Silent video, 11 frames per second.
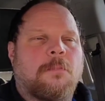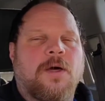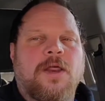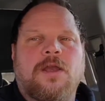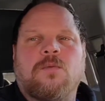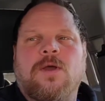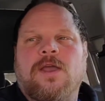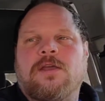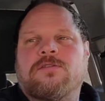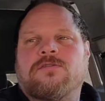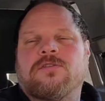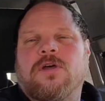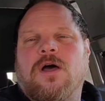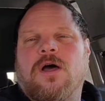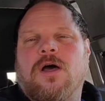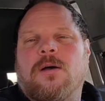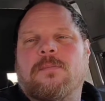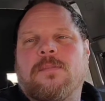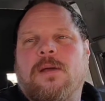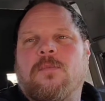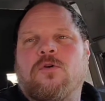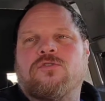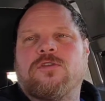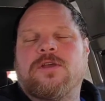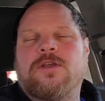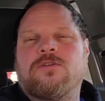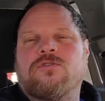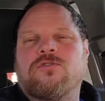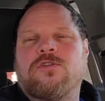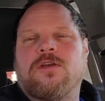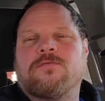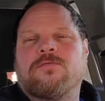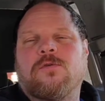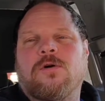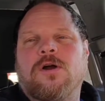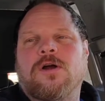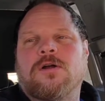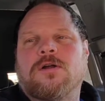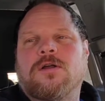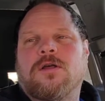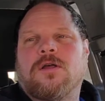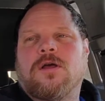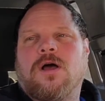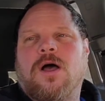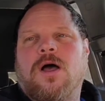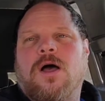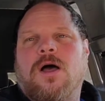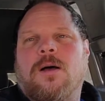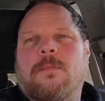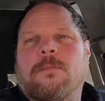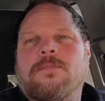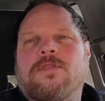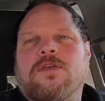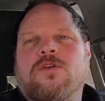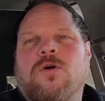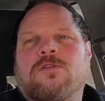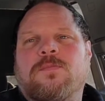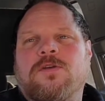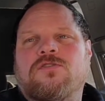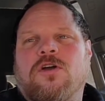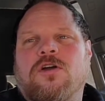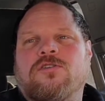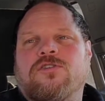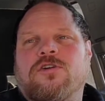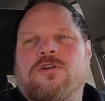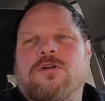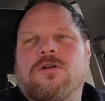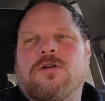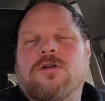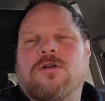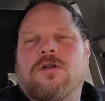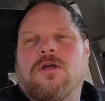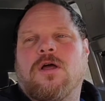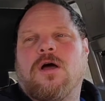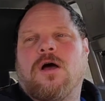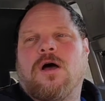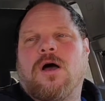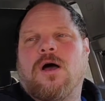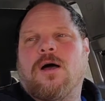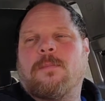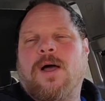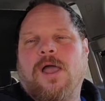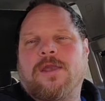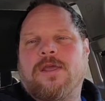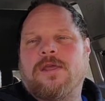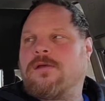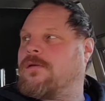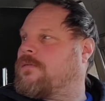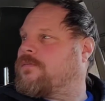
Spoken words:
But anyways, I mostly used it for the USB charger on it